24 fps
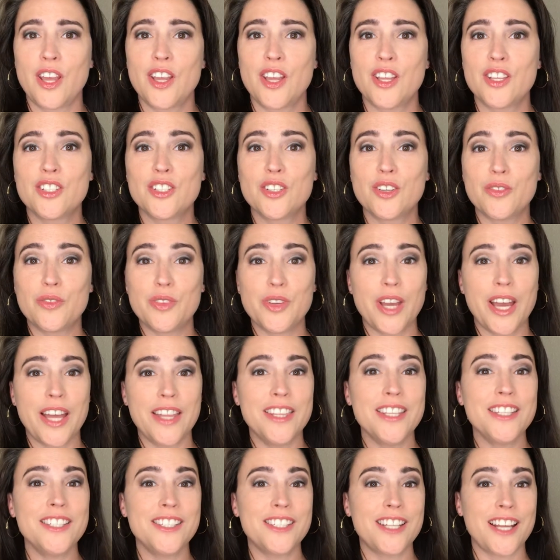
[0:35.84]
So if you had
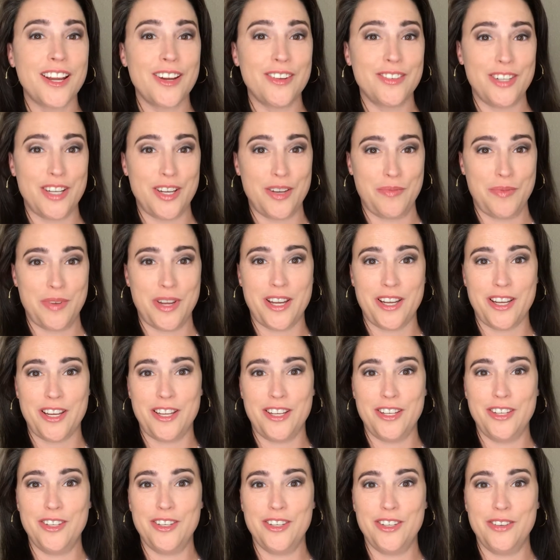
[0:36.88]
the sound up
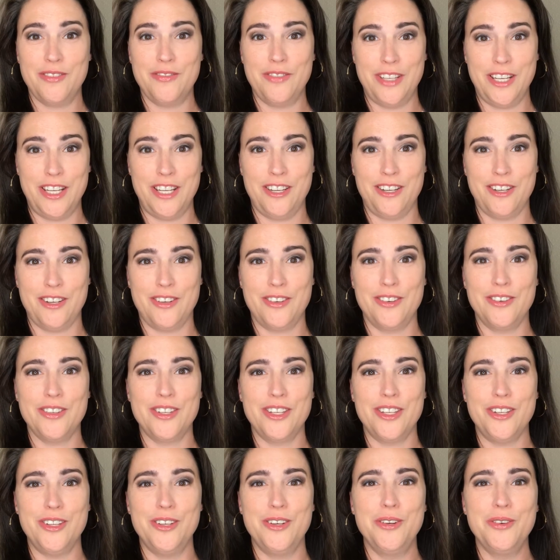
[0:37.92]
on your video,
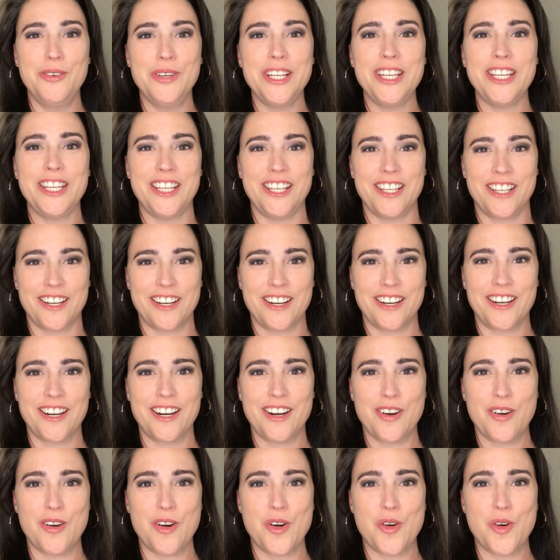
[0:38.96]
you would
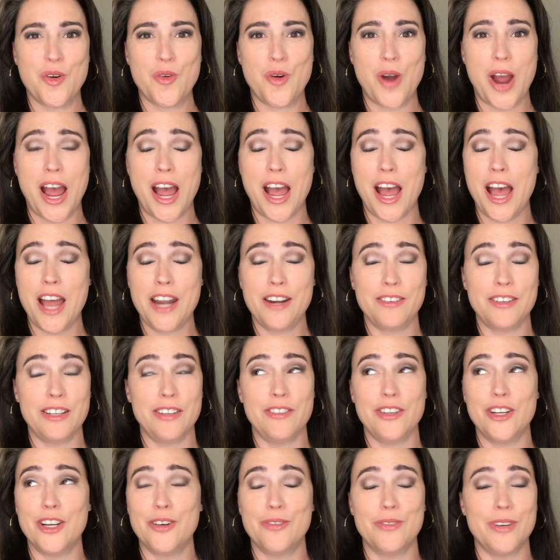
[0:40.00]
hear, I don't
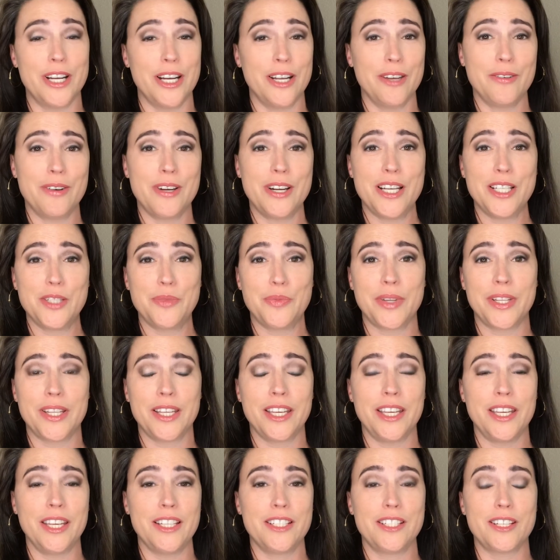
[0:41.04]
even know what it was, but the
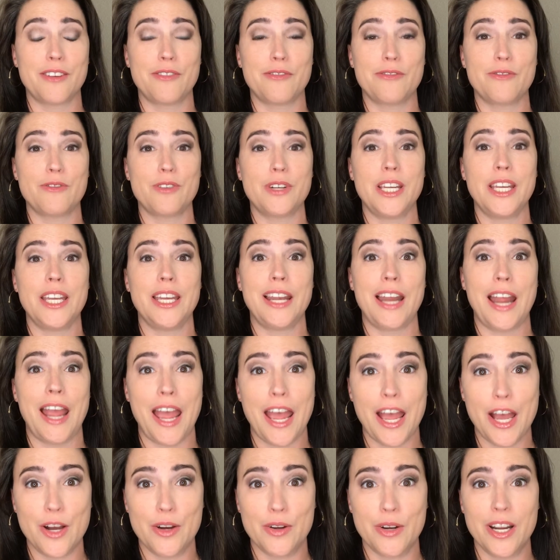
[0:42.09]
kids are freaking
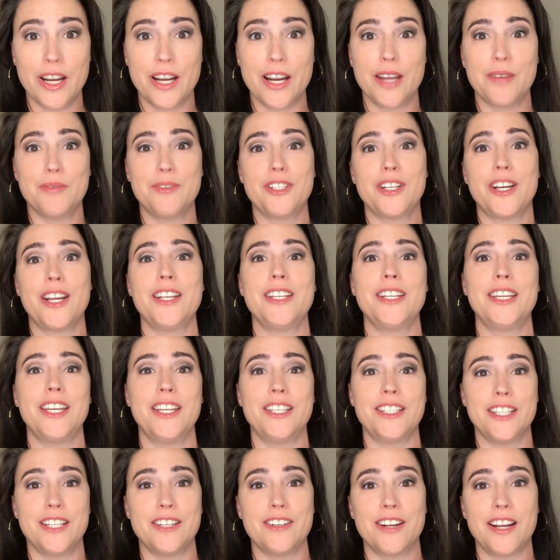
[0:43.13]
out and I'm trying to
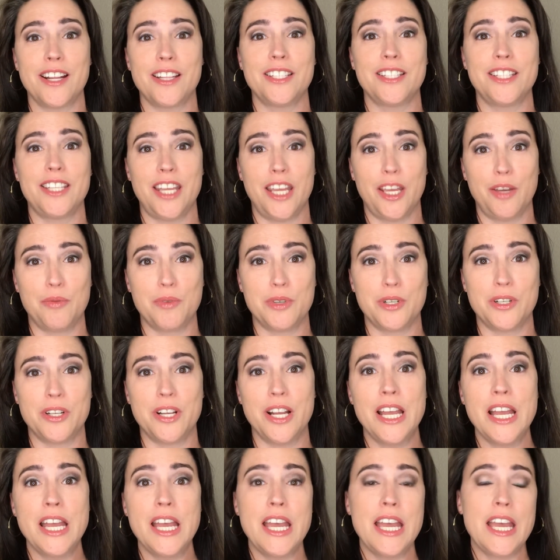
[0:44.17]
get dinner on the table
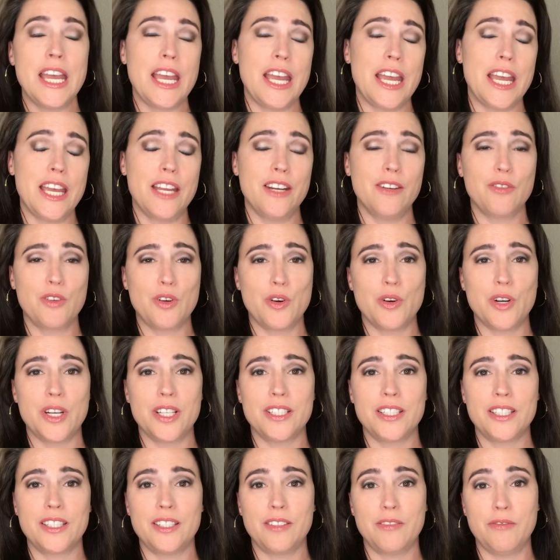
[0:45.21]
and of
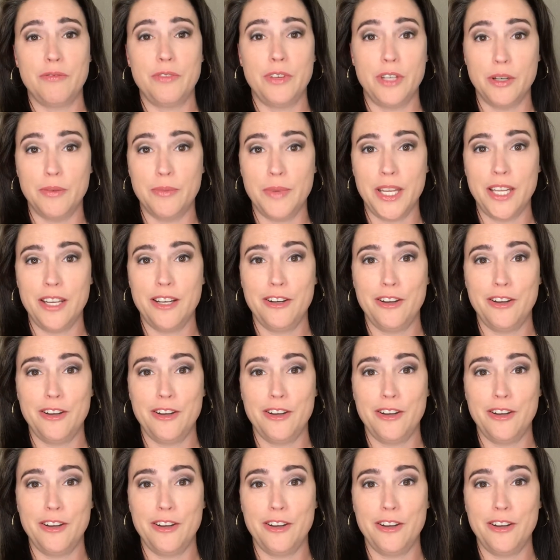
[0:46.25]
course film it